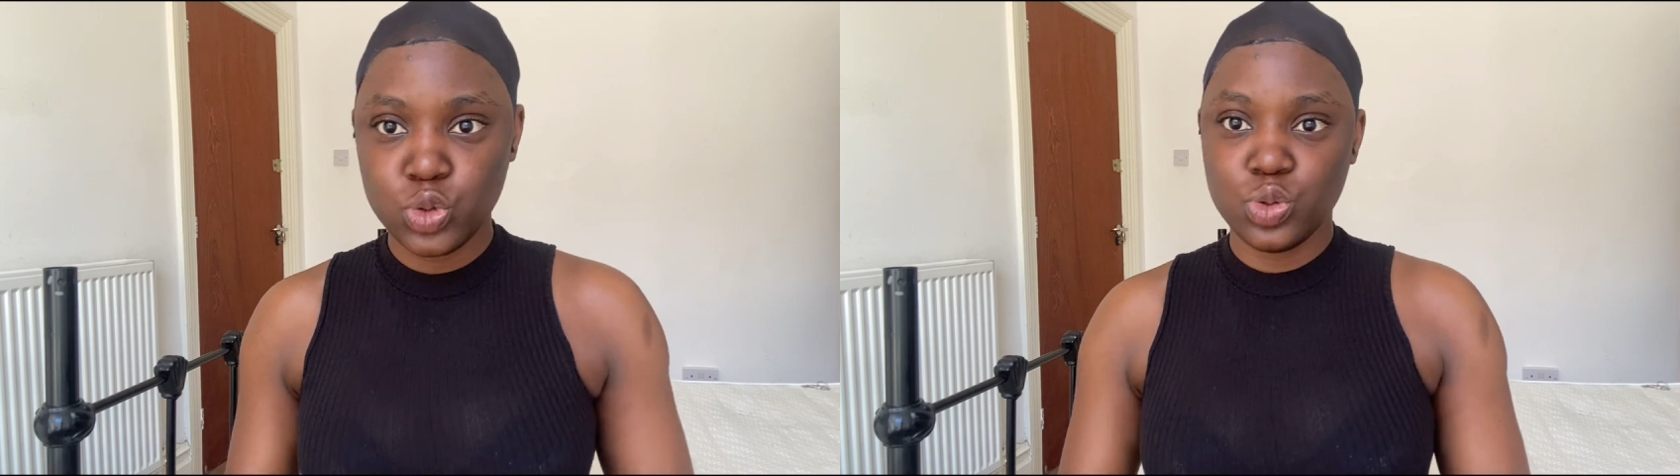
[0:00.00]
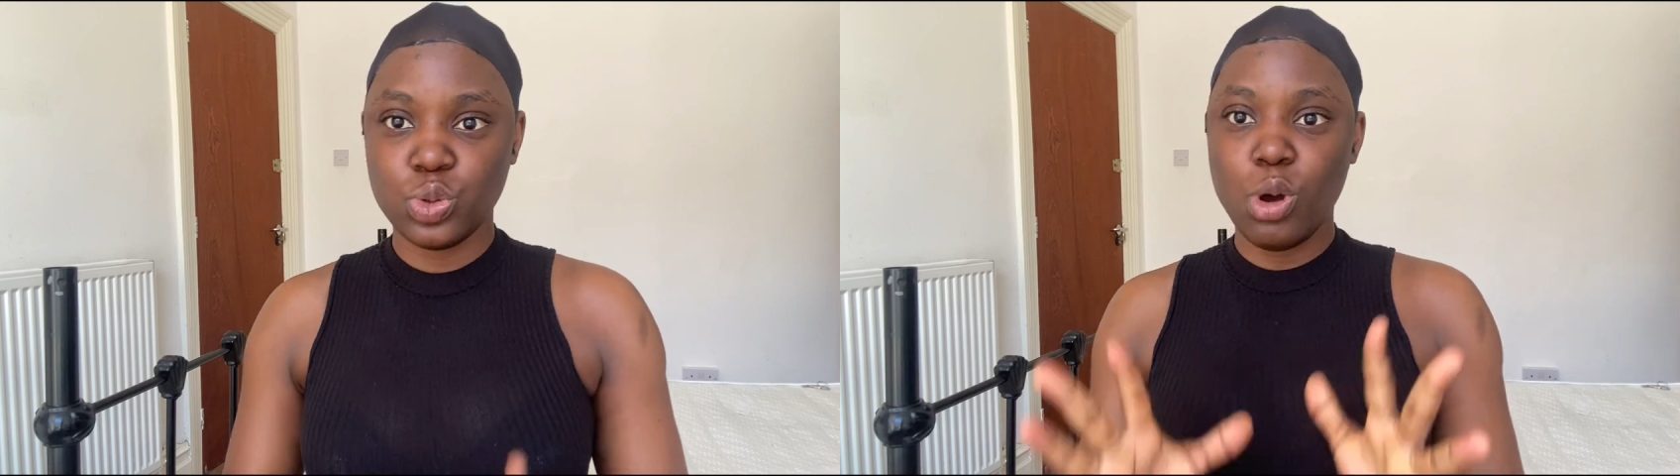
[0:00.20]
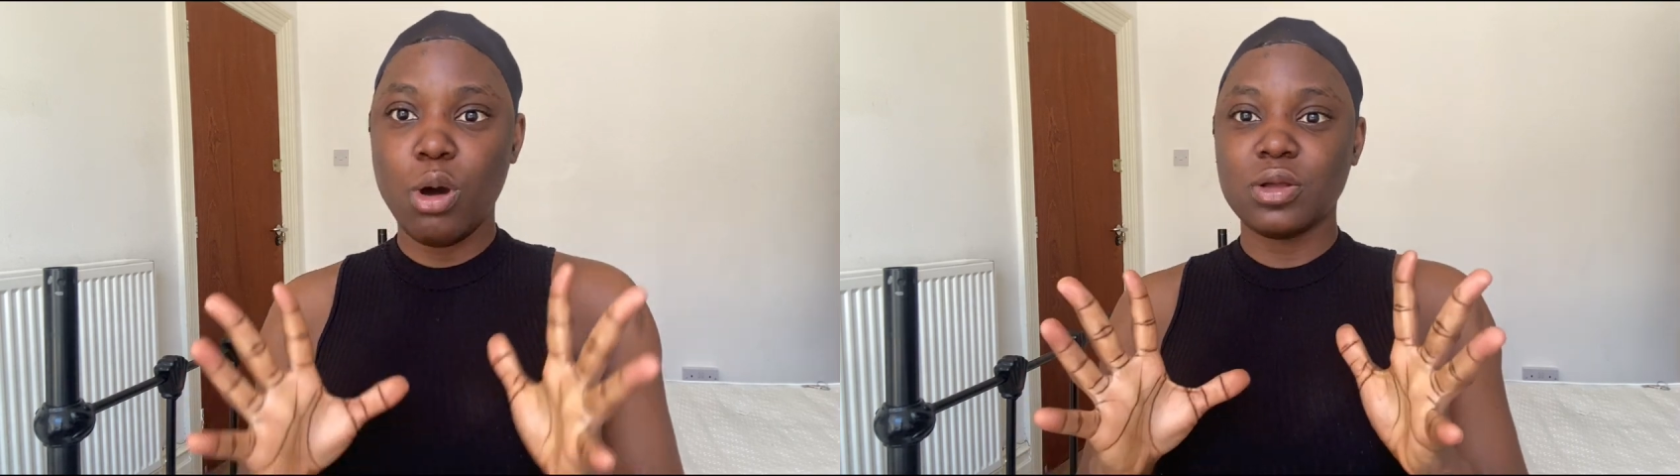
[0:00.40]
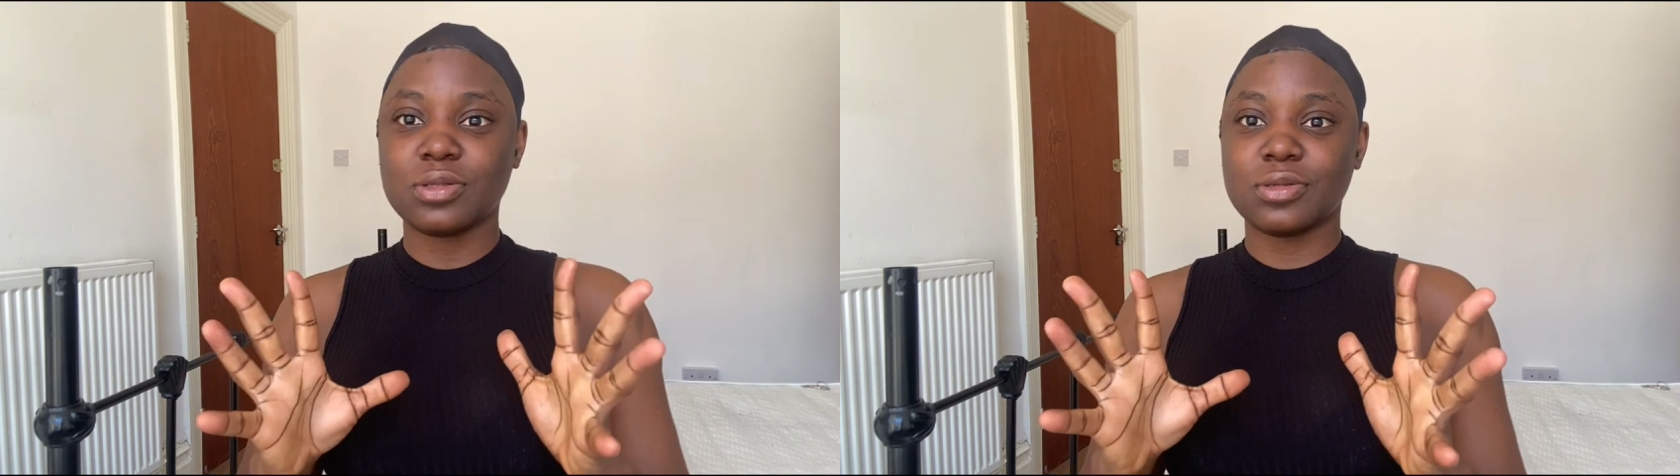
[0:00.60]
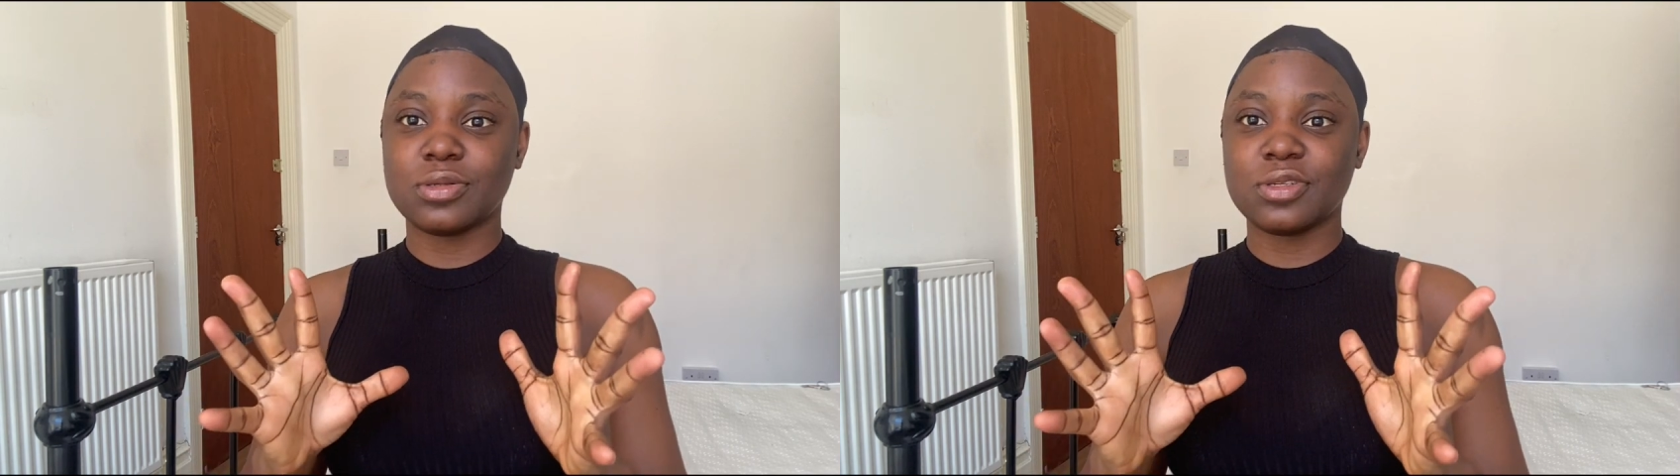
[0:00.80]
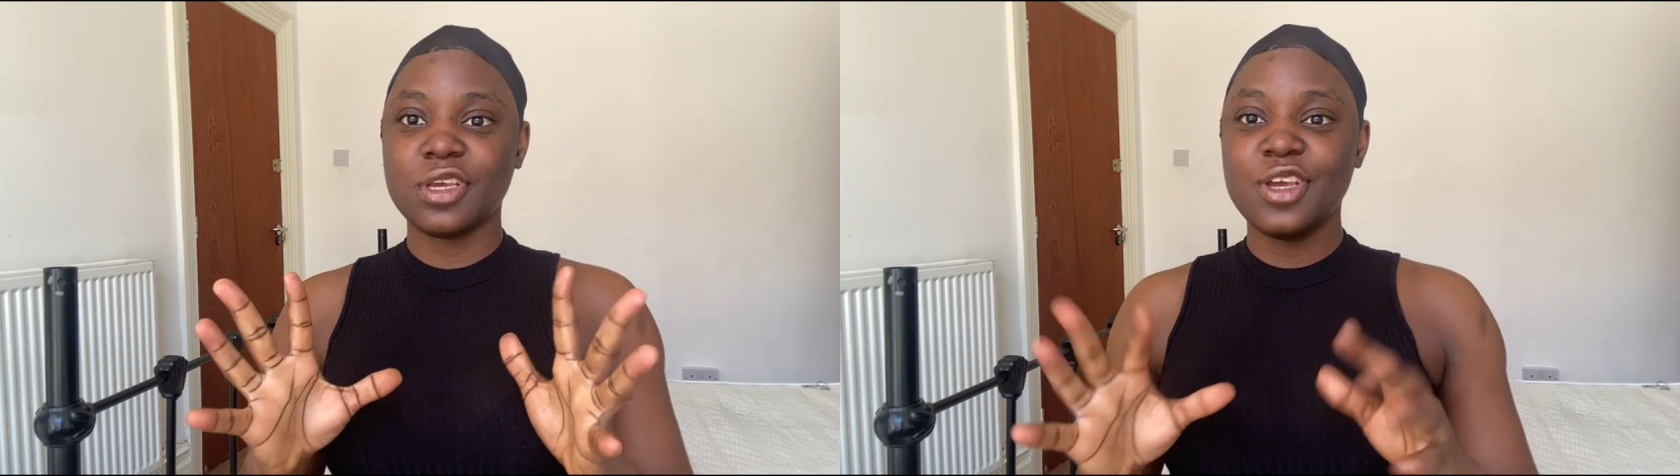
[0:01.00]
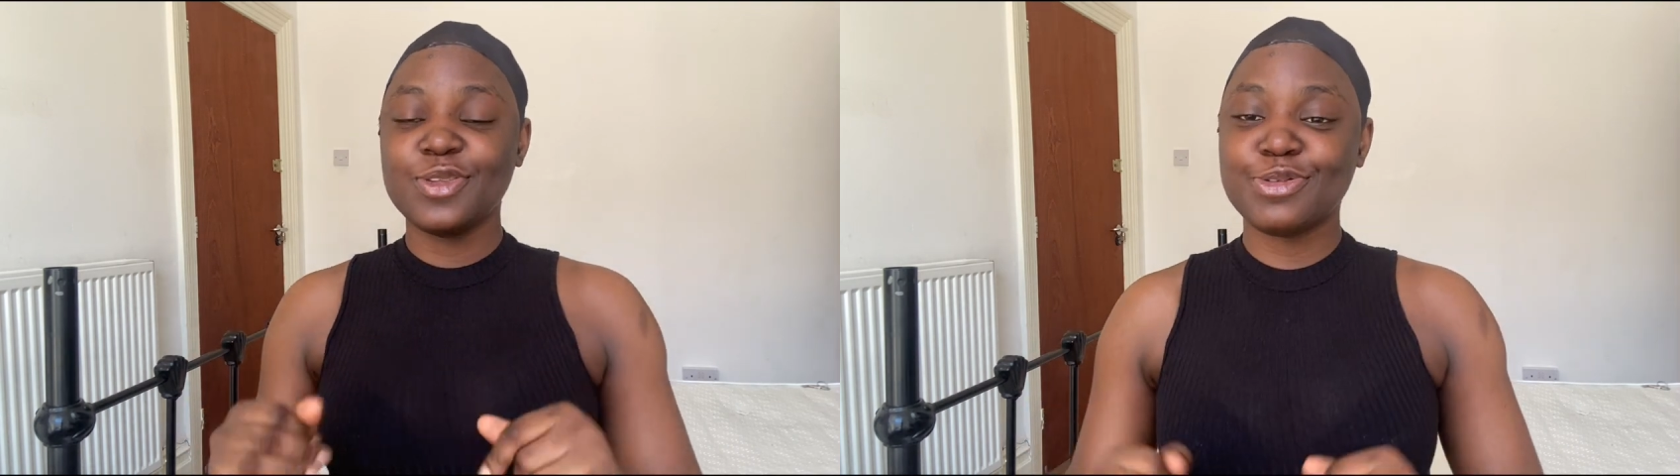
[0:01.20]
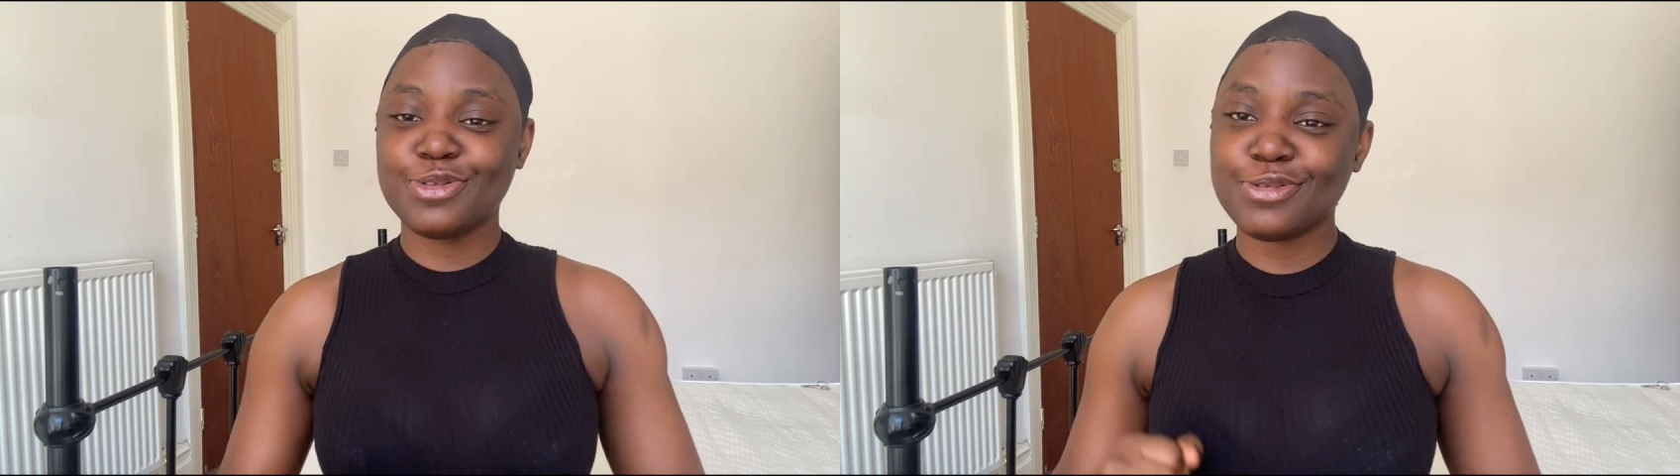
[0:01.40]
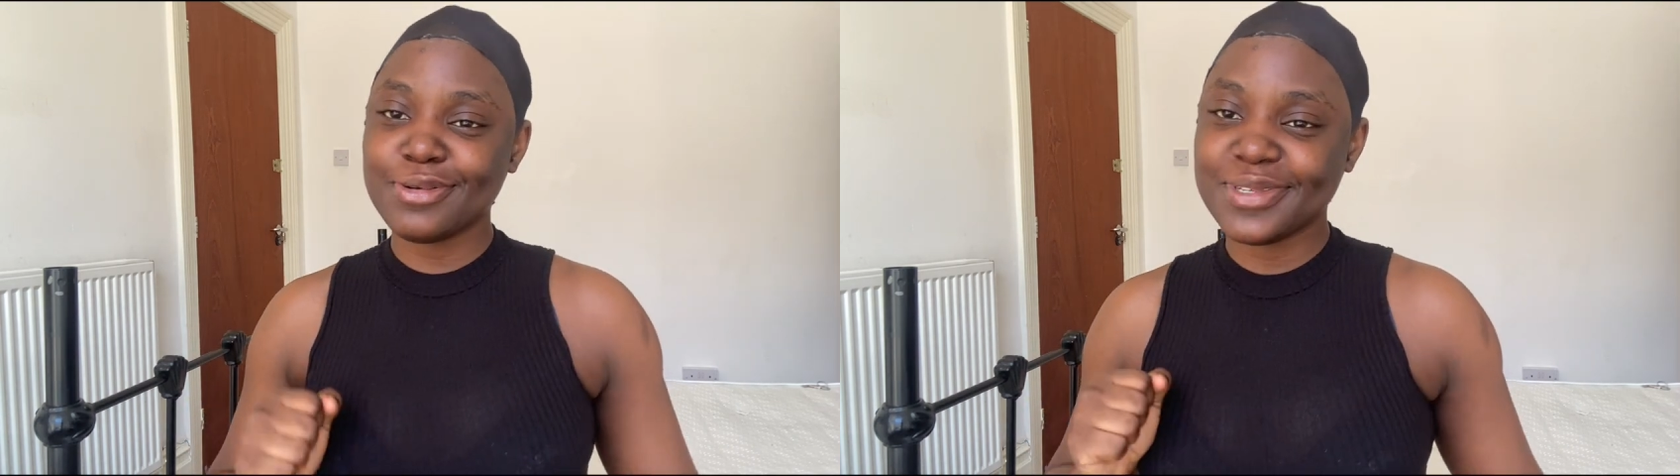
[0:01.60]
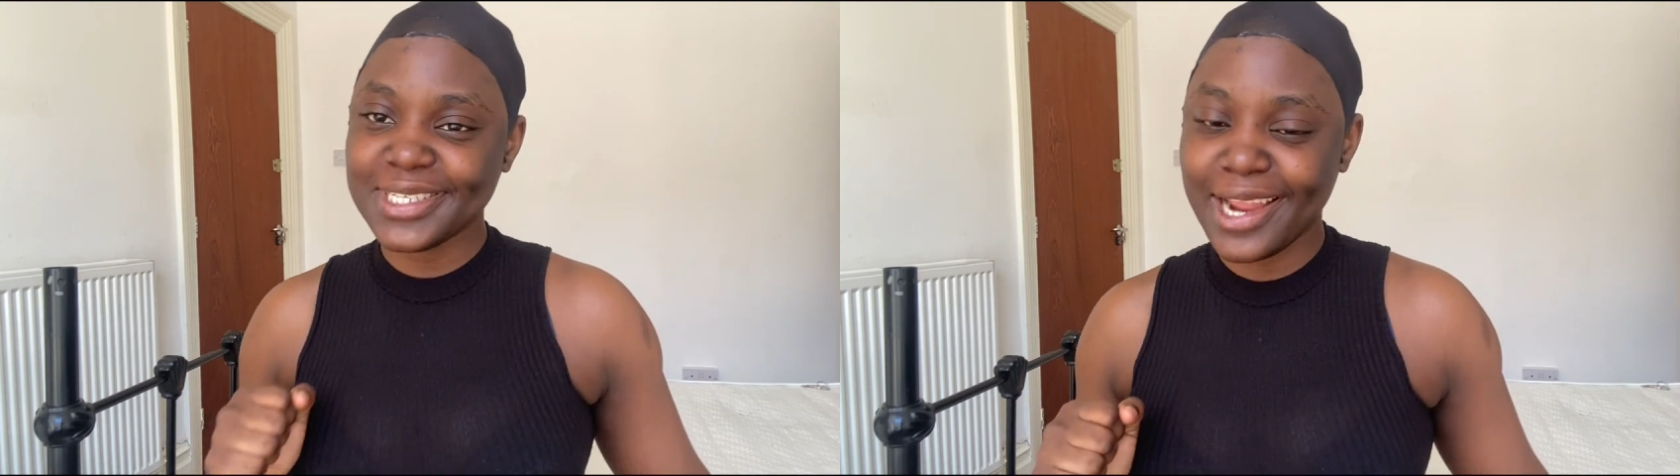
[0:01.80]
to hot to
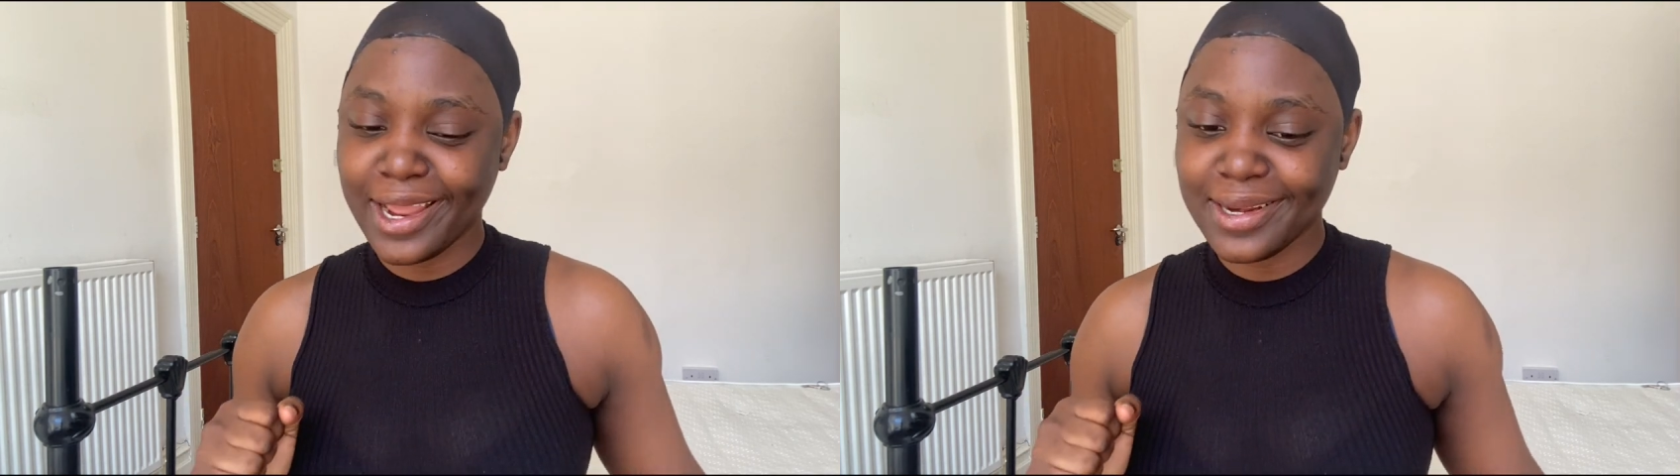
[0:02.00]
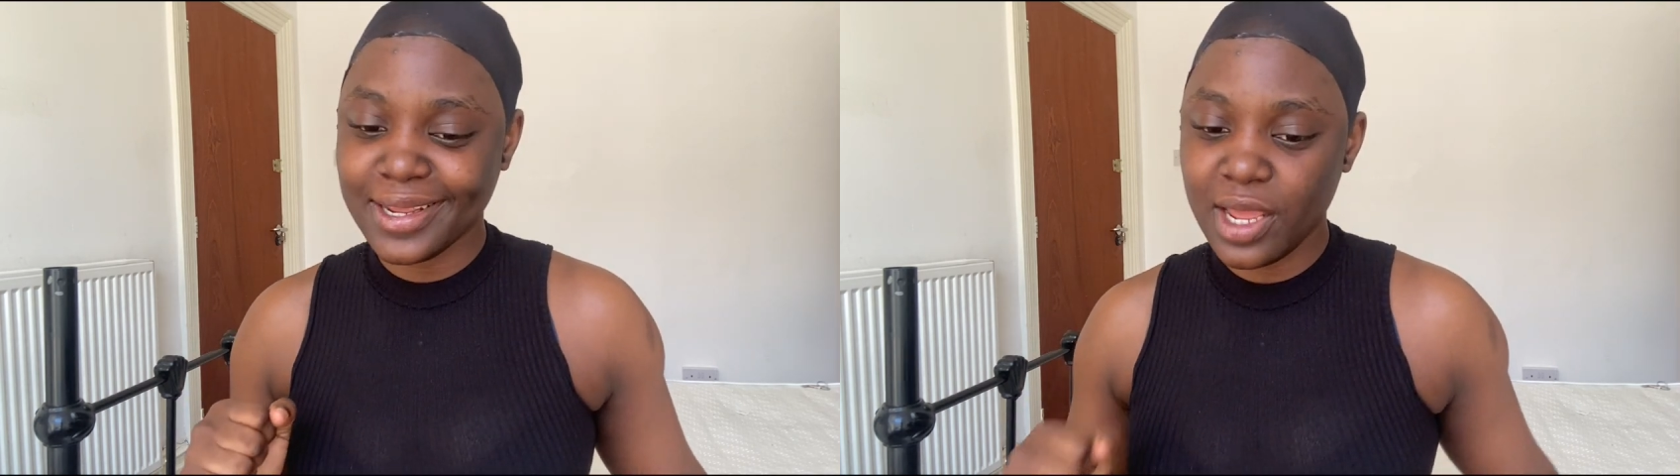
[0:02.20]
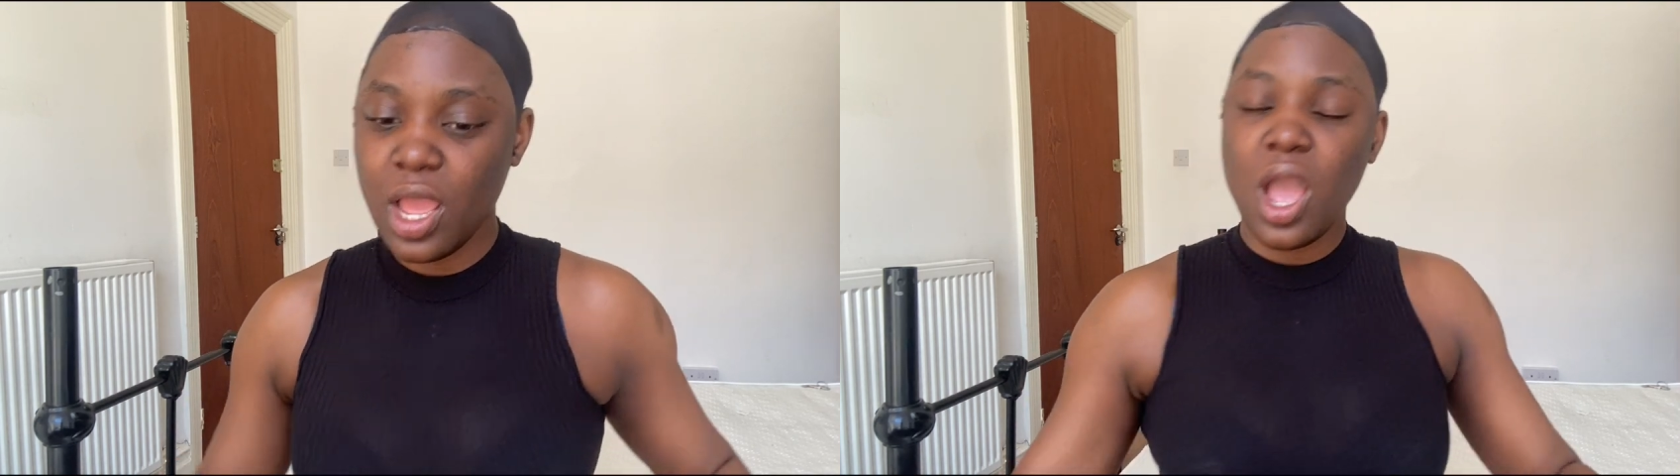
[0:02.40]
sun shining